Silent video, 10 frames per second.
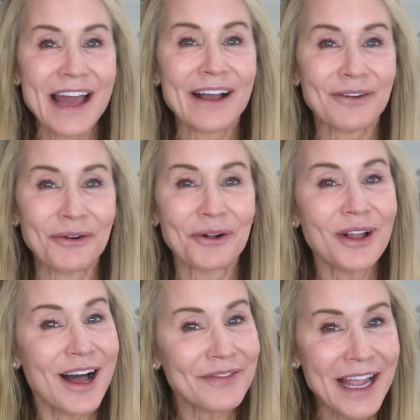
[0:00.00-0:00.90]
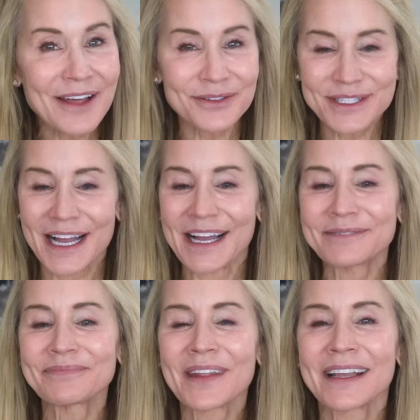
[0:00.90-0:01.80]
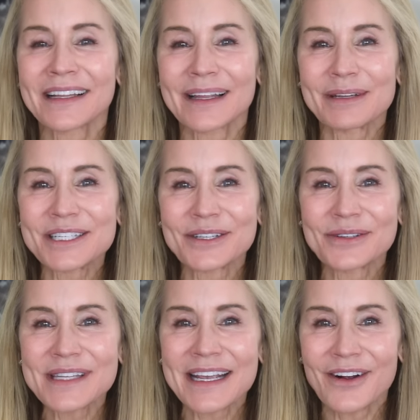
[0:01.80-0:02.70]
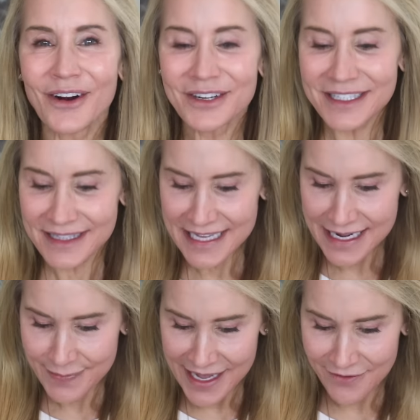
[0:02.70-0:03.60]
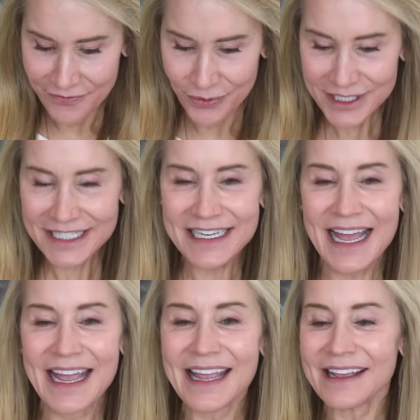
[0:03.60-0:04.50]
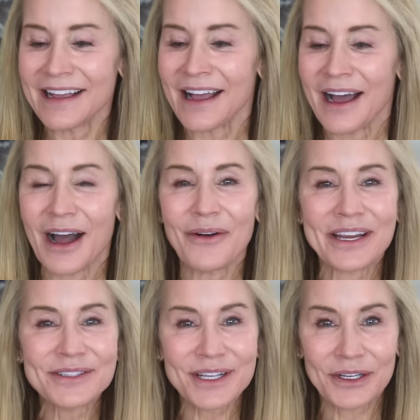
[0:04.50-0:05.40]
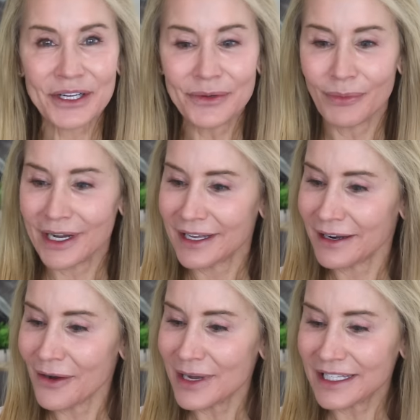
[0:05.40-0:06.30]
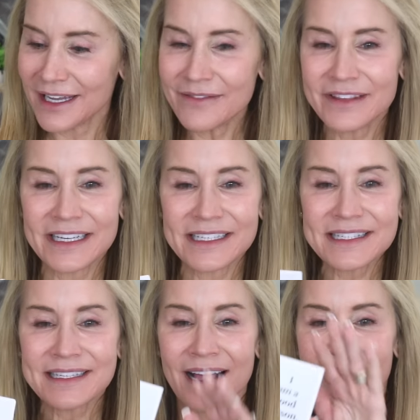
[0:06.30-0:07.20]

that goal on the other side. Let me choose a card to think about for today. Oh, here's a good one. Oh, I love this.